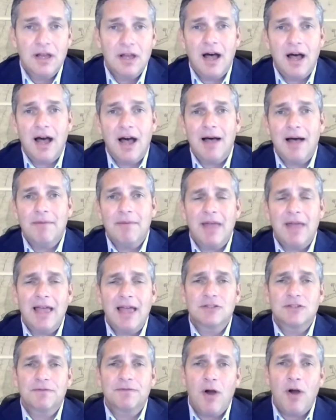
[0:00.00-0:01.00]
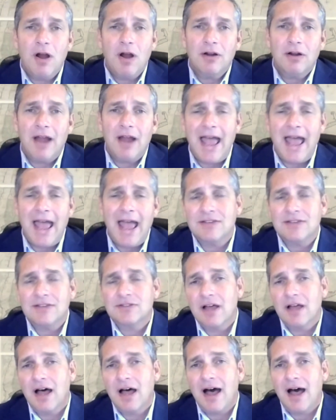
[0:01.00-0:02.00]
As far as
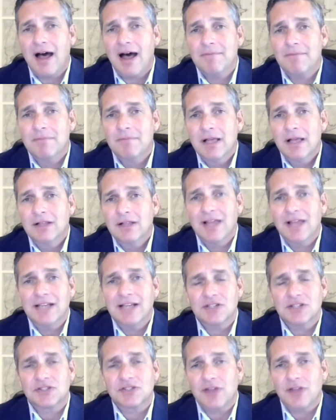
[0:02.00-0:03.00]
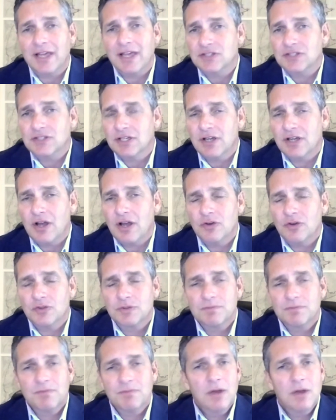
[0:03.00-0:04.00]
legislation
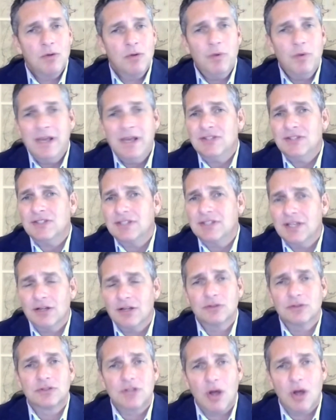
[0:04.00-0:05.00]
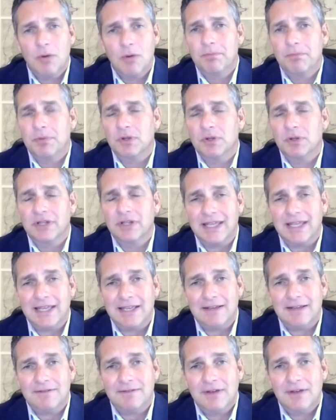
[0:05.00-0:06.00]
goes, we still don't
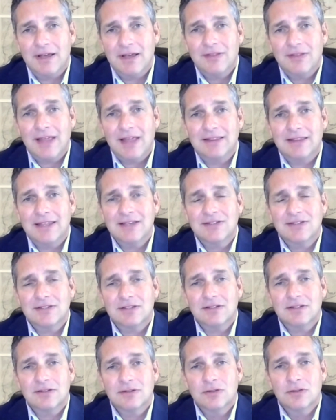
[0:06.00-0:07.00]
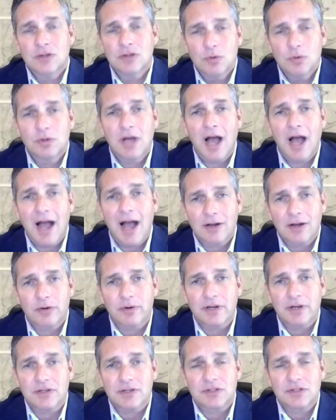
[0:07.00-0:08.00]
believe that this new
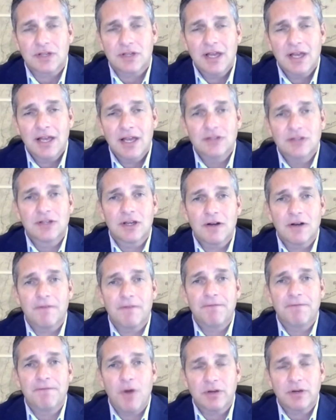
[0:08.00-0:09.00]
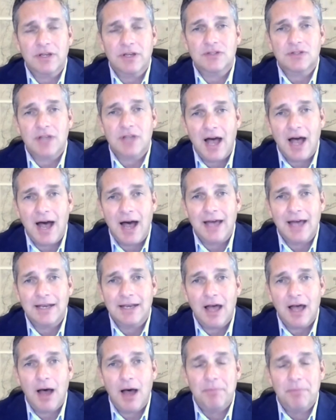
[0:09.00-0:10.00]
Congress is going to focus
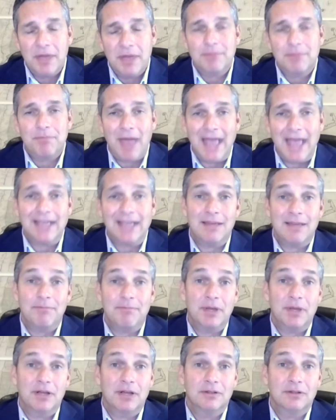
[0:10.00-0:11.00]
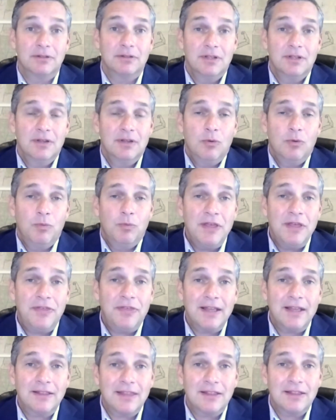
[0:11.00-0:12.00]
on a big banking bill. We
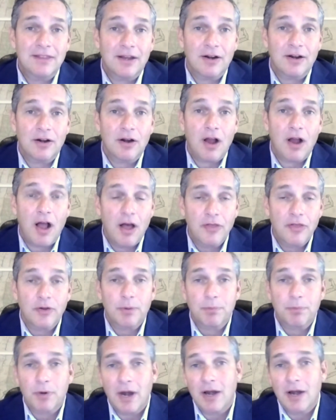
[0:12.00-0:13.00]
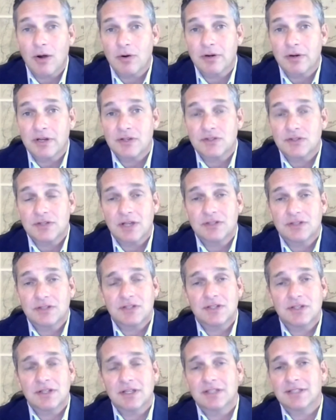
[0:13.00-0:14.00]
think that there are other priorities, such
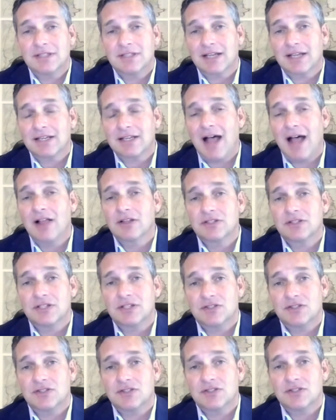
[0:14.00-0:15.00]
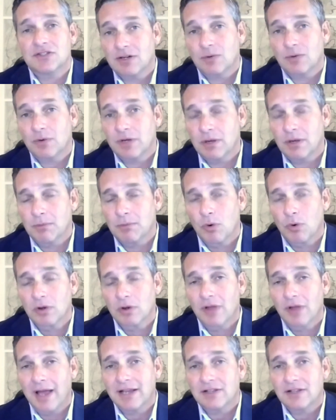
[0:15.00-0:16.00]
as in the technology sector, where you're more
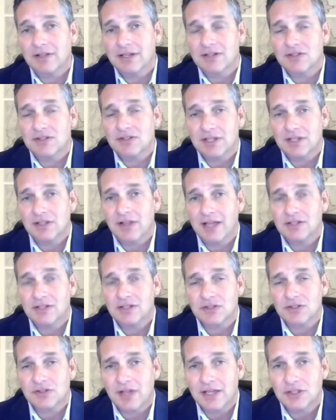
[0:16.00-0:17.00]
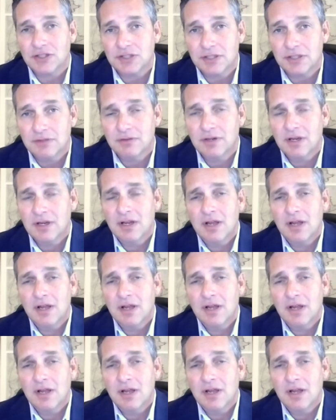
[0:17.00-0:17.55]
likely to see legislation.